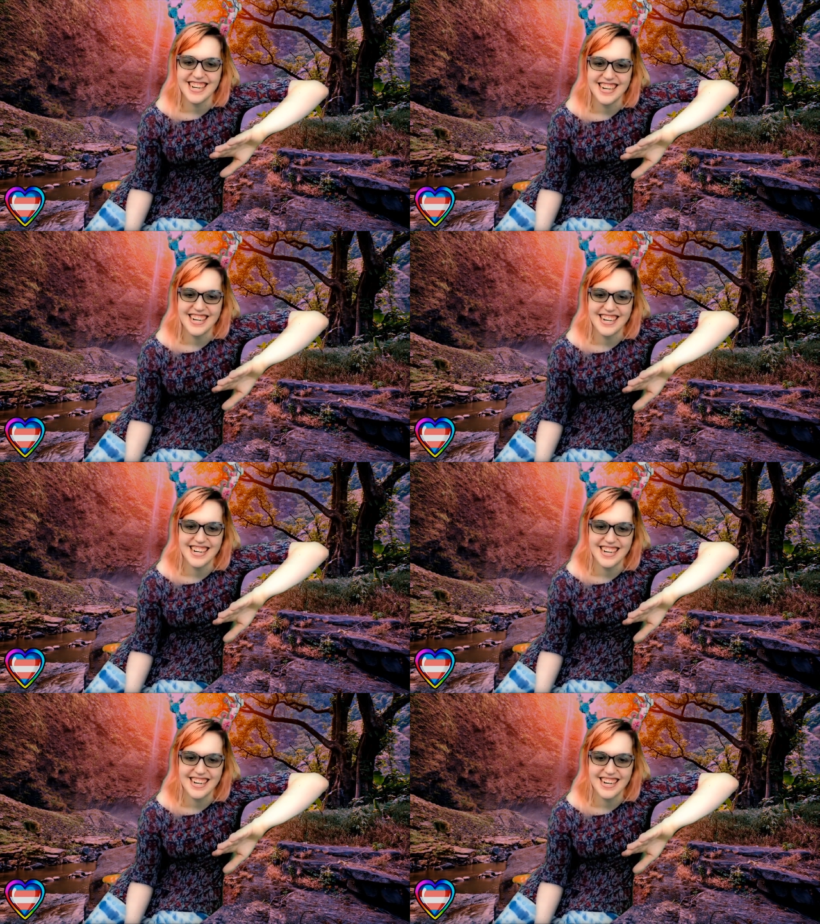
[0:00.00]

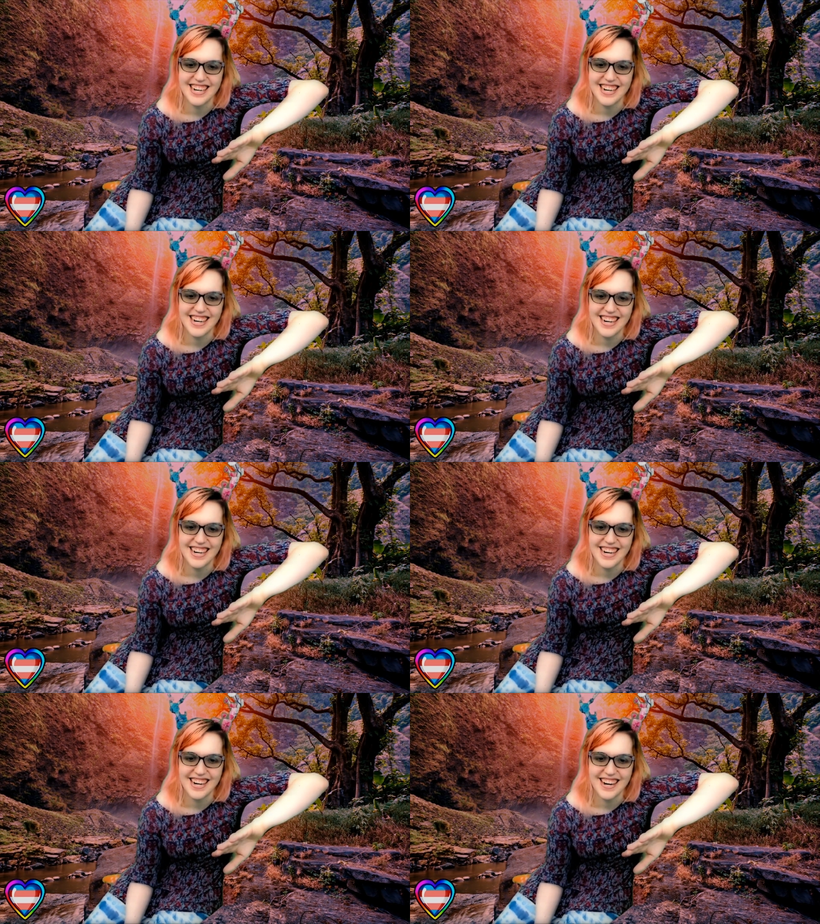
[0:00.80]

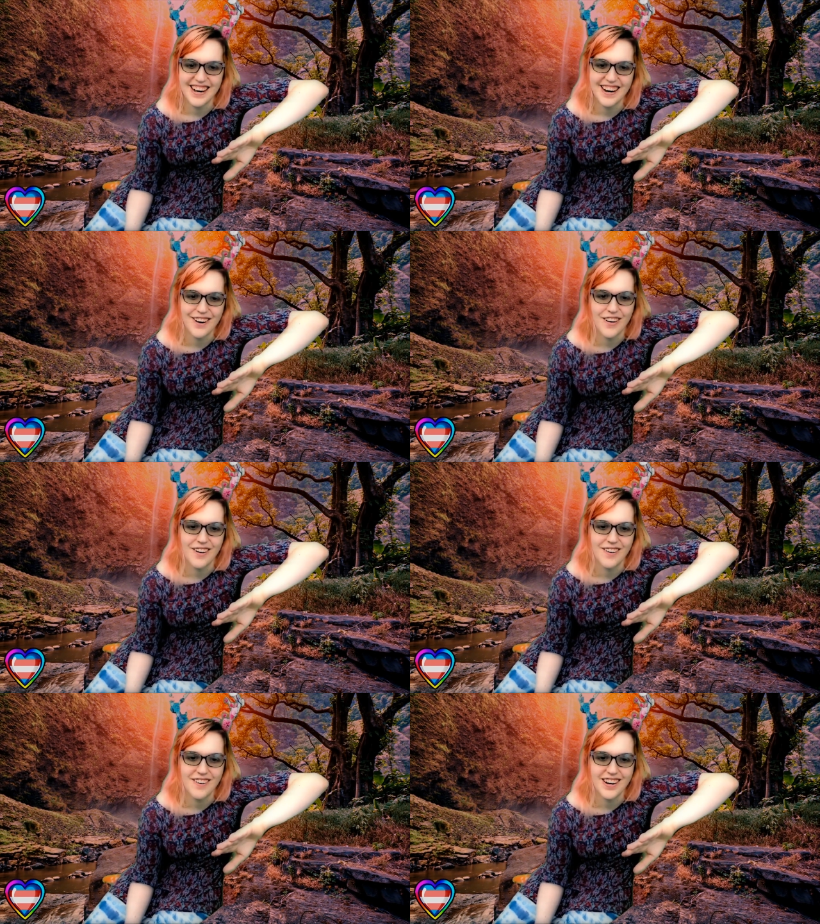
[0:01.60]

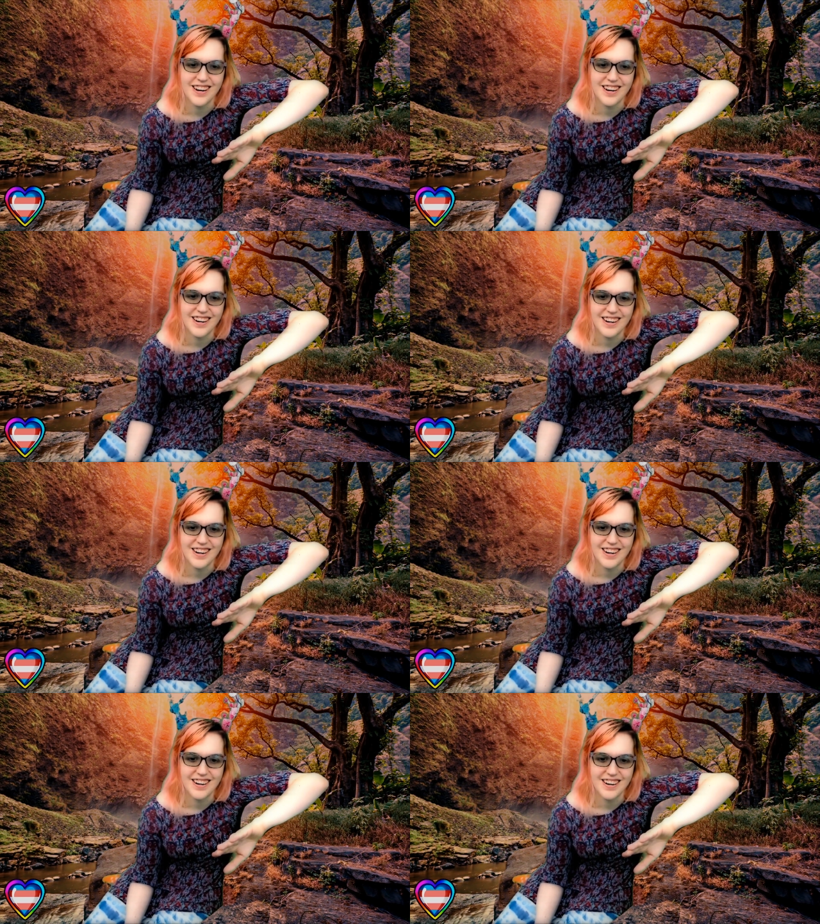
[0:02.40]

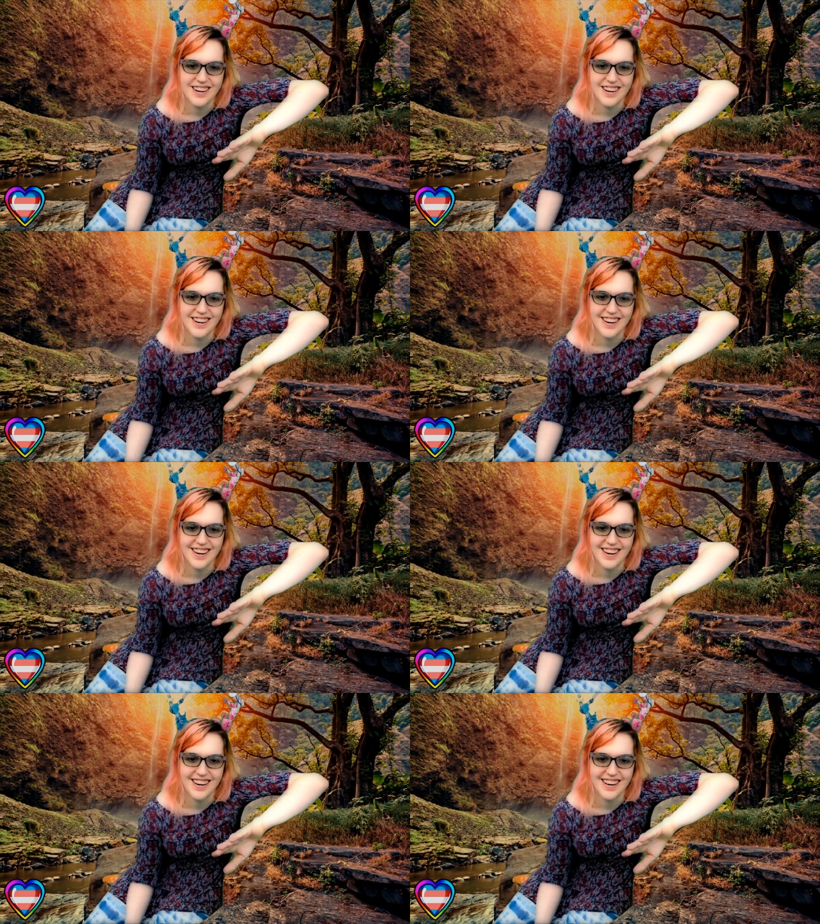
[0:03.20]

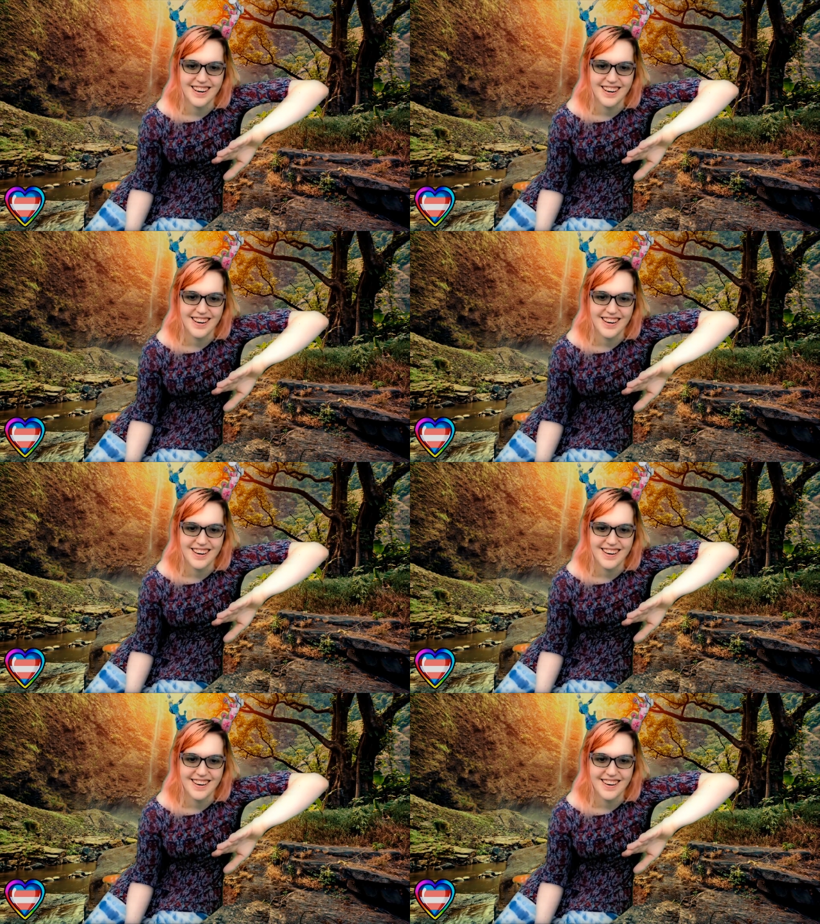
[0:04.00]

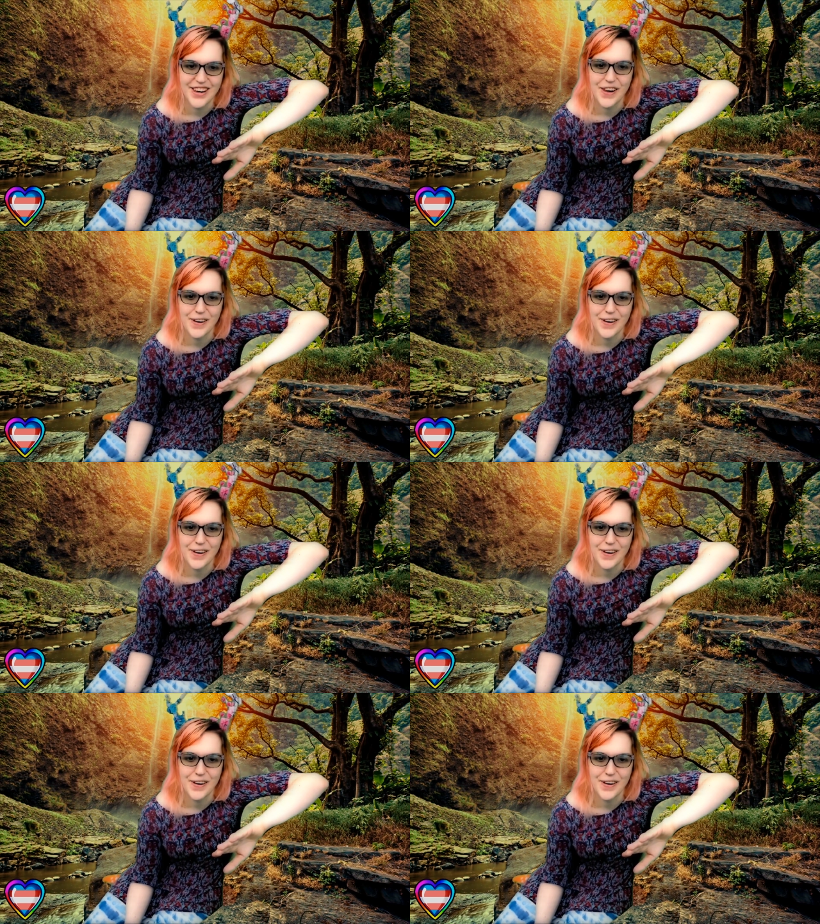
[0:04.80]
(no one is talking)